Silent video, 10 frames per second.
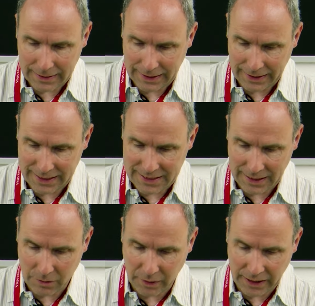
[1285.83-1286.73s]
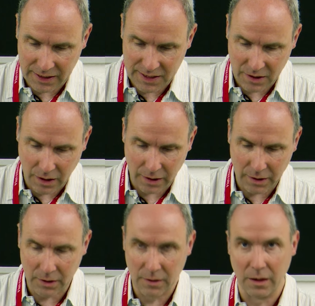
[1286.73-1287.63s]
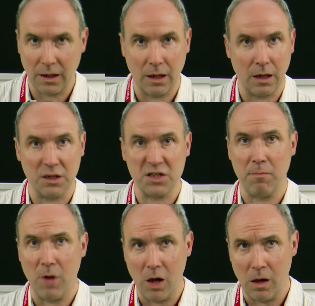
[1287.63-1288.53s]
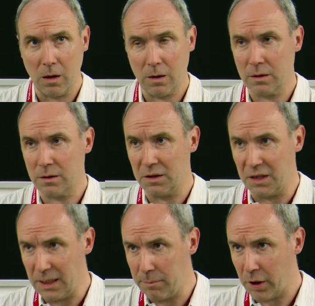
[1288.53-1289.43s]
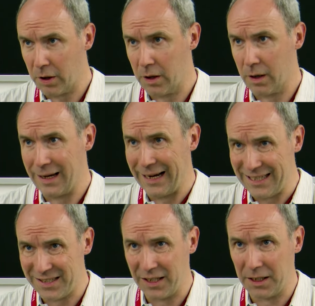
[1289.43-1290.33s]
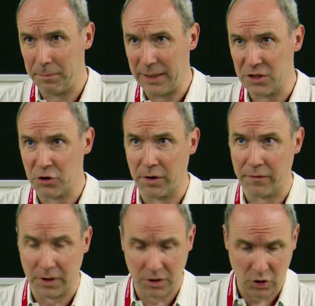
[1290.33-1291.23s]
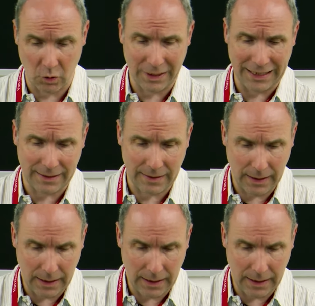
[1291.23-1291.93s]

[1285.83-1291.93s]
that is that we started a small debug HTTP server. So that